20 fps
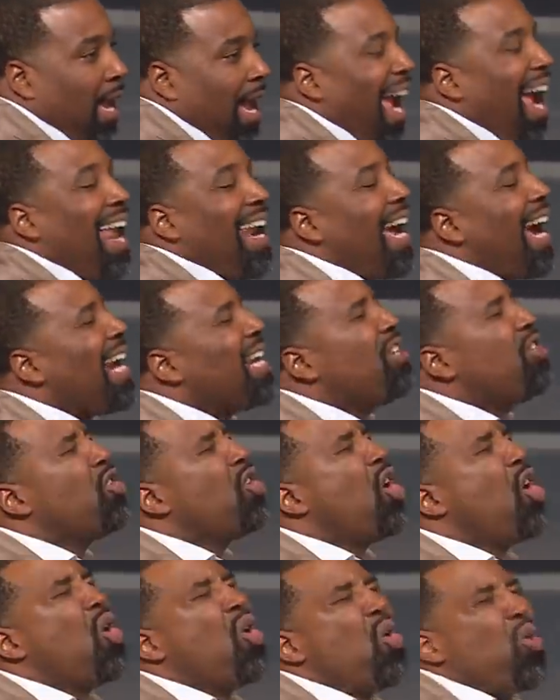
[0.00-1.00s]
And I
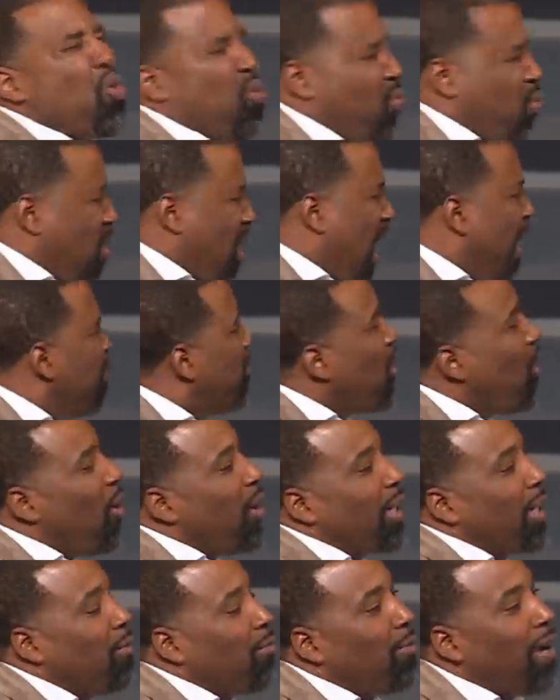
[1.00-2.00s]
know I'm
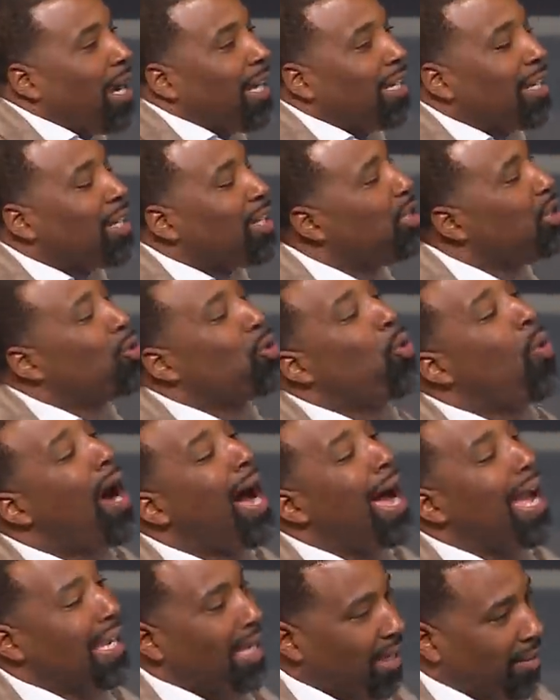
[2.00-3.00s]
talking right because you're
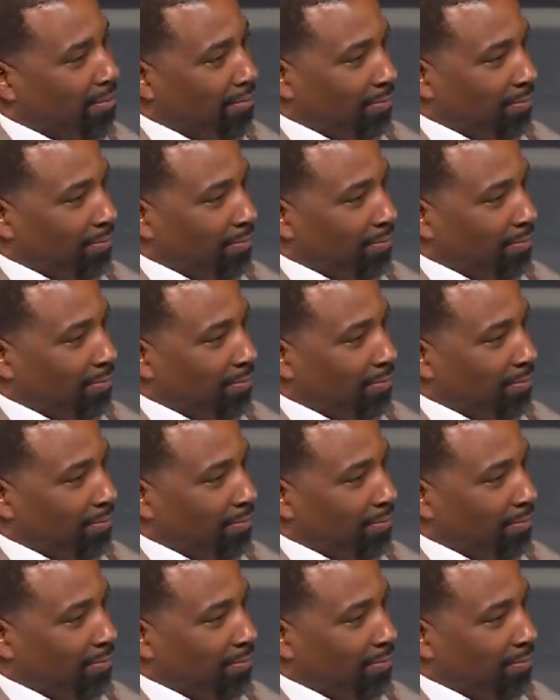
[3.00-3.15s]
quiet.